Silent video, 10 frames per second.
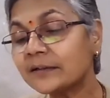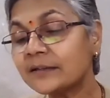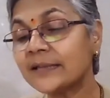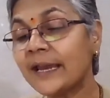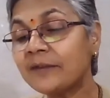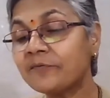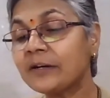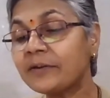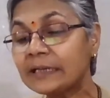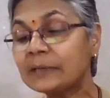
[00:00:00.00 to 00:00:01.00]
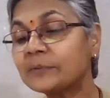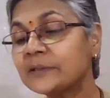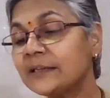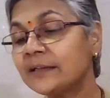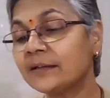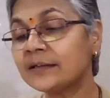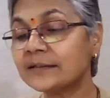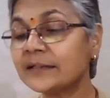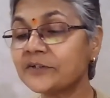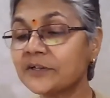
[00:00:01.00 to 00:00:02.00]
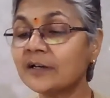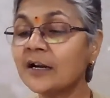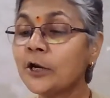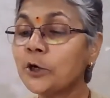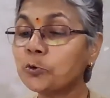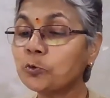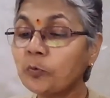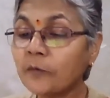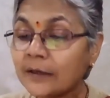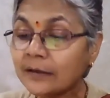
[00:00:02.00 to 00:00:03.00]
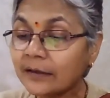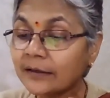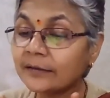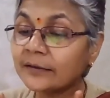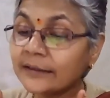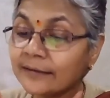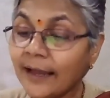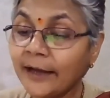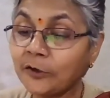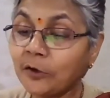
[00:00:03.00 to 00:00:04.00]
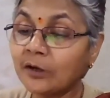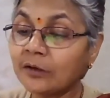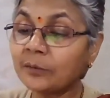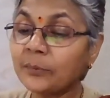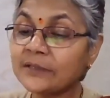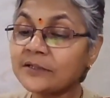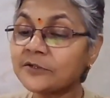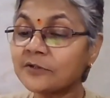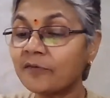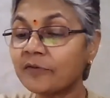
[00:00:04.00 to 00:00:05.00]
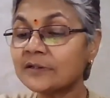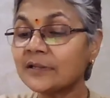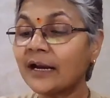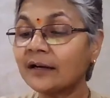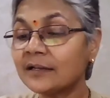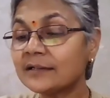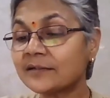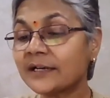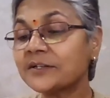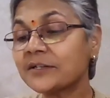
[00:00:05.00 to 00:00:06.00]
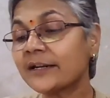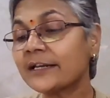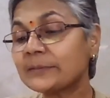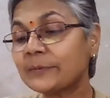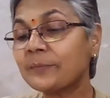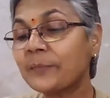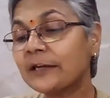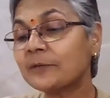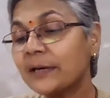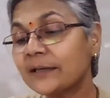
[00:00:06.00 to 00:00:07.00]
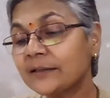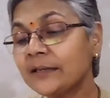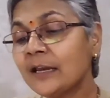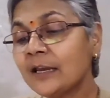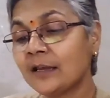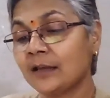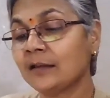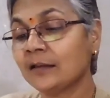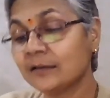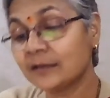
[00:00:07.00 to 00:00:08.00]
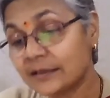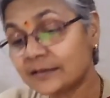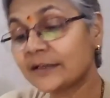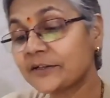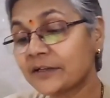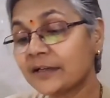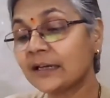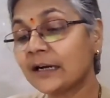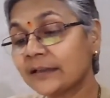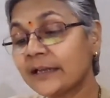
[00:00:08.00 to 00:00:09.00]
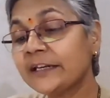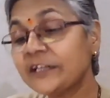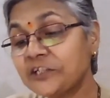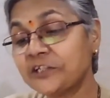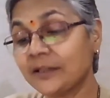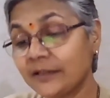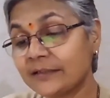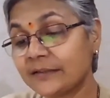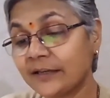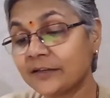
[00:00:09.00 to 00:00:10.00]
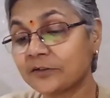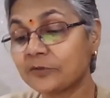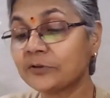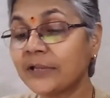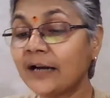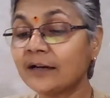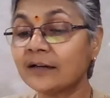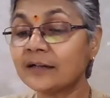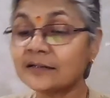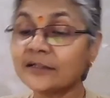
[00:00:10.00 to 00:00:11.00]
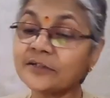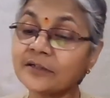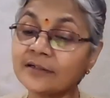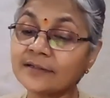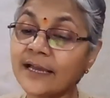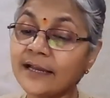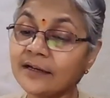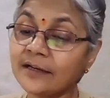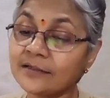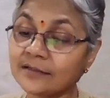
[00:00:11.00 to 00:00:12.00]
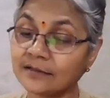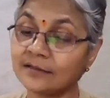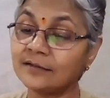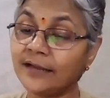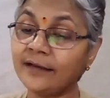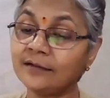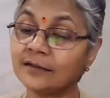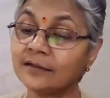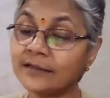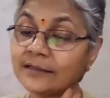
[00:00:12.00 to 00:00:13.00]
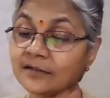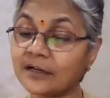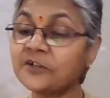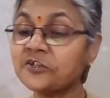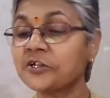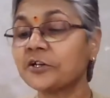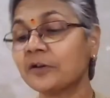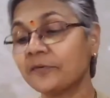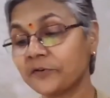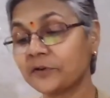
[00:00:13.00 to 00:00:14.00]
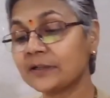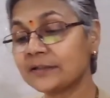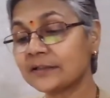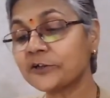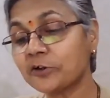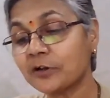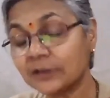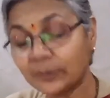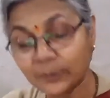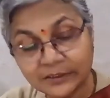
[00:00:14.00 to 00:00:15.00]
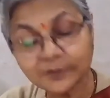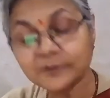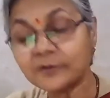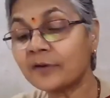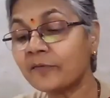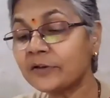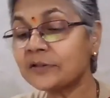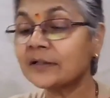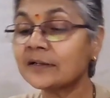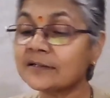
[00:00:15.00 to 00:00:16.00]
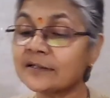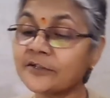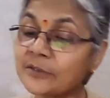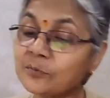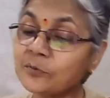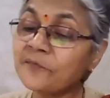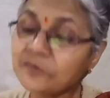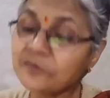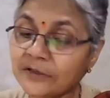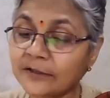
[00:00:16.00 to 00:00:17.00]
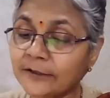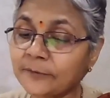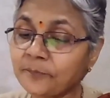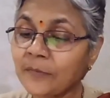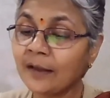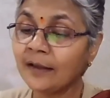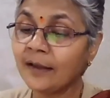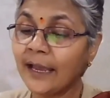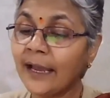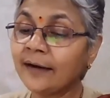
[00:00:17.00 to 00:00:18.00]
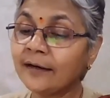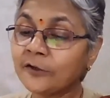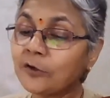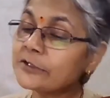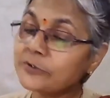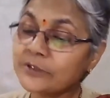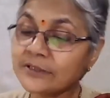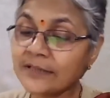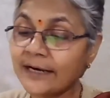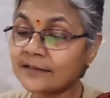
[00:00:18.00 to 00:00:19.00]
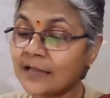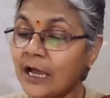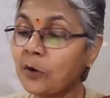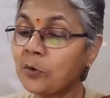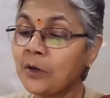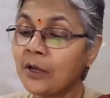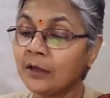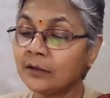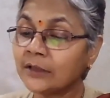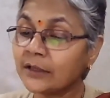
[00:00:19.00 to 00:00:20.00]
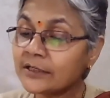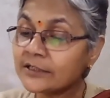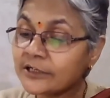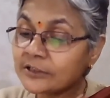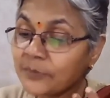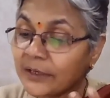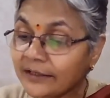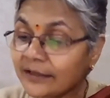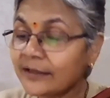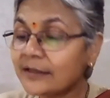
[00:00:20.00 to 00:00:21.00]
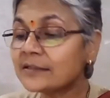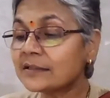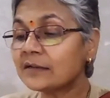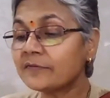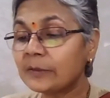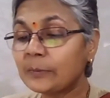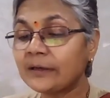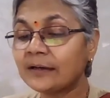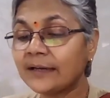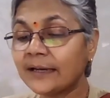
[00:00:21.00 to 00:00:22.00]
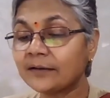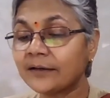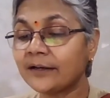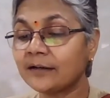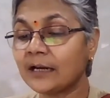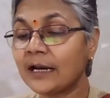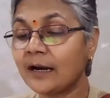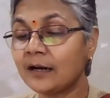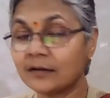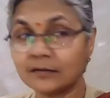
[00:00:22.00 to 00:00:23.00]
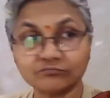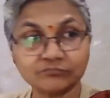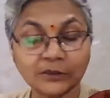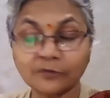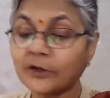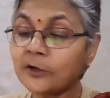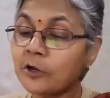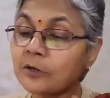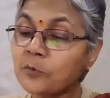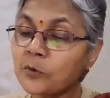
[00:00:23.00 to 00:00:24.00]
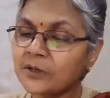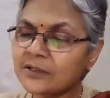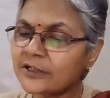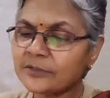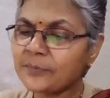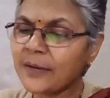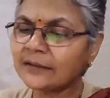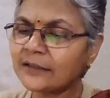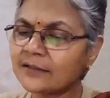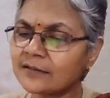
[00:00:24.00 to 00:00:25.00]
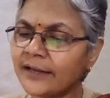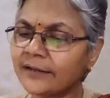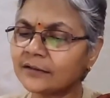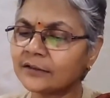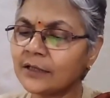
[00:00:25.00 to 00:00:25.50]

design will help the researcher to work in the line on the basis of which that structure has been made by the researcher at the initial stage. So that research design is like a structure of your research on the basis of which the researcher moves further. And it also decides how the research materials will be collected, and one or more research methods like